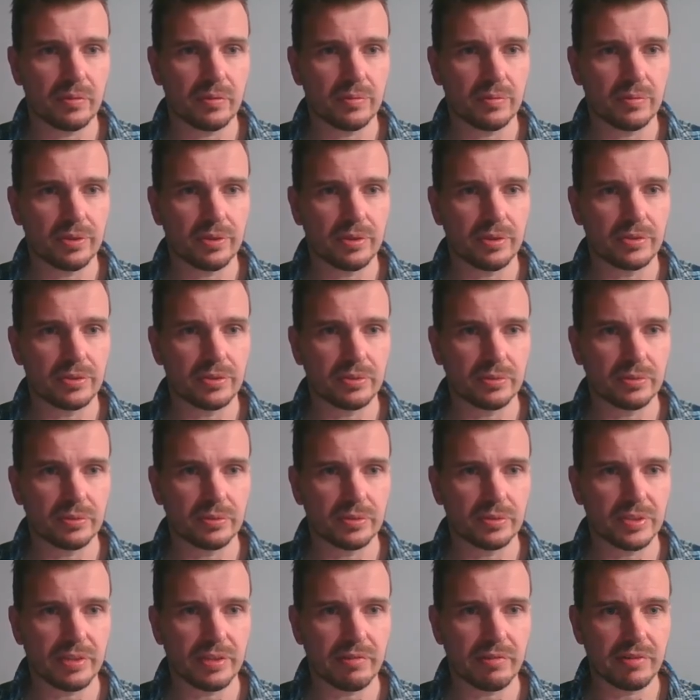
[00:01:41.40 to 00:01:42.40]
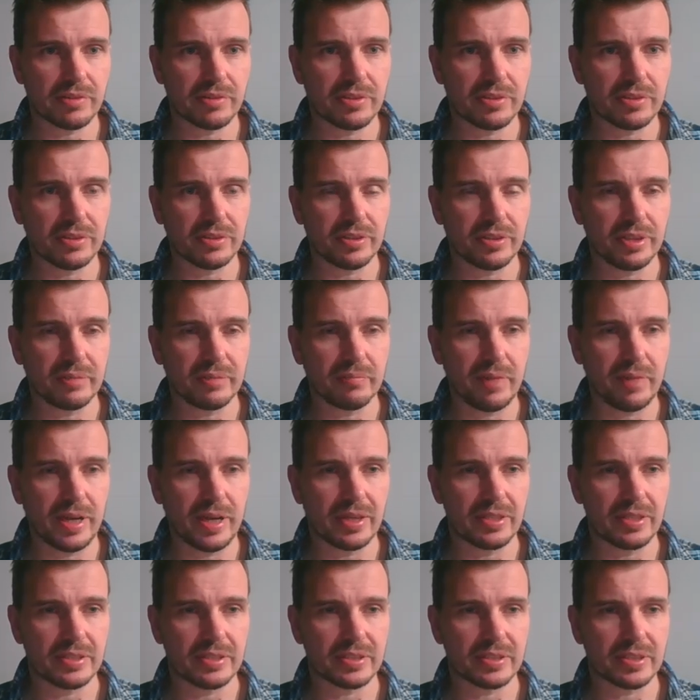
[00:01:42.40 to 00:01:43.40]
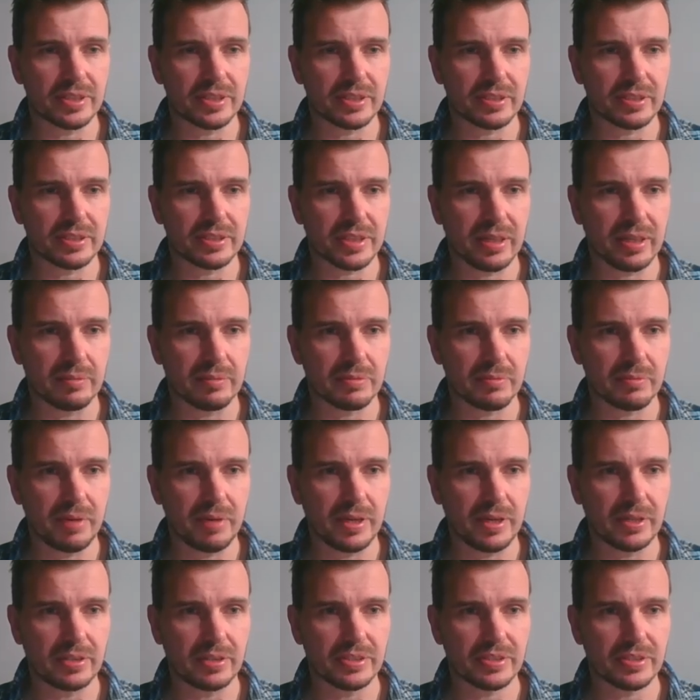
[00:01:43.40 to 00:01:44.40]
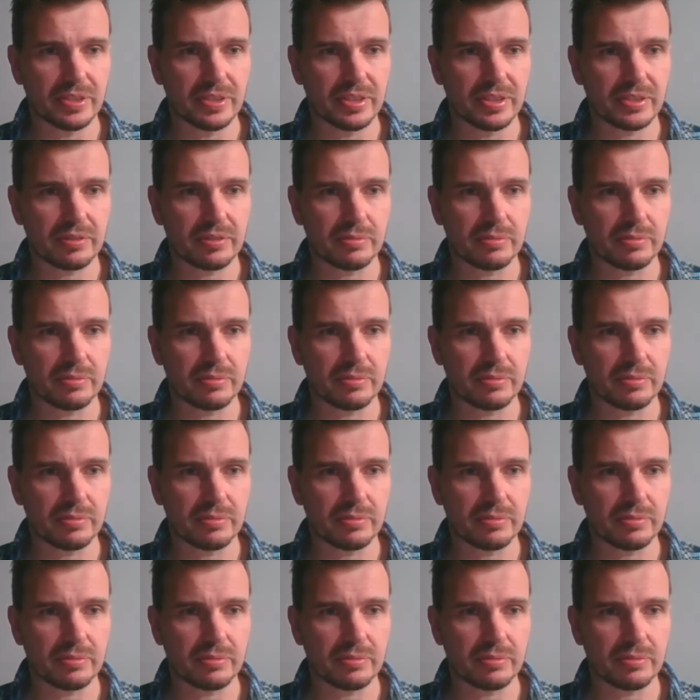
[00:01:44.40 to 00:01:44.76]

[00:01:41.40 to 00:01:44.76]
those are all zeros, so you get minus 6 times minus 6,